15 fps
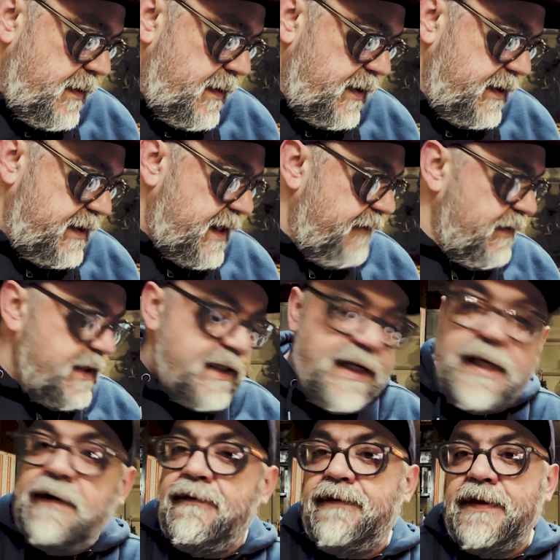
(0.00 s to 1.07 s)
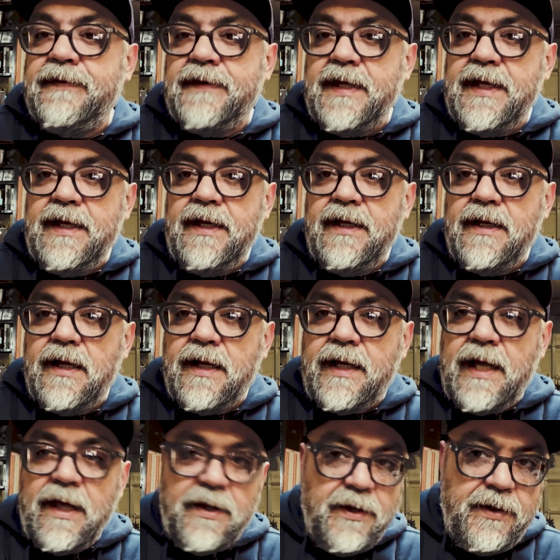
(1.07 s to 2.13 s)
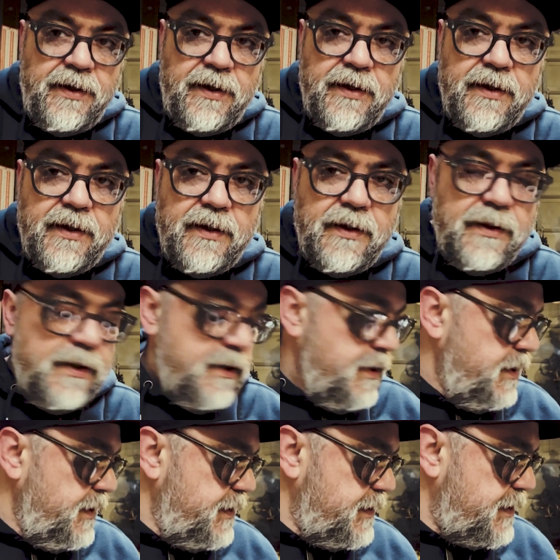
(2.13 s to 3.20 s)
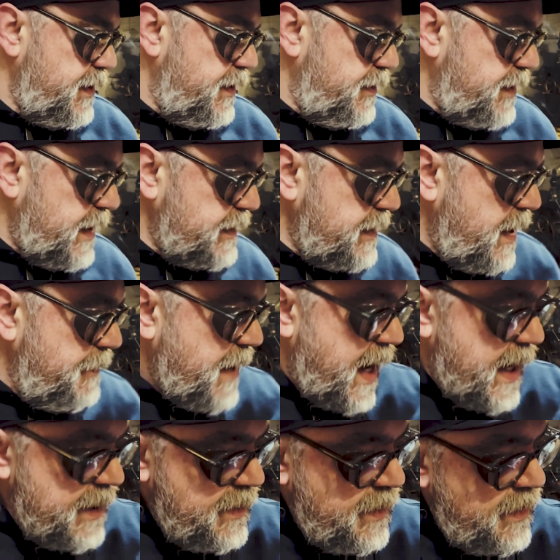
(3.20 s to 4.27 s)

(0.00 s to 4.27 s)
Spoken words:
$17.50 a gallon. So that's not bad.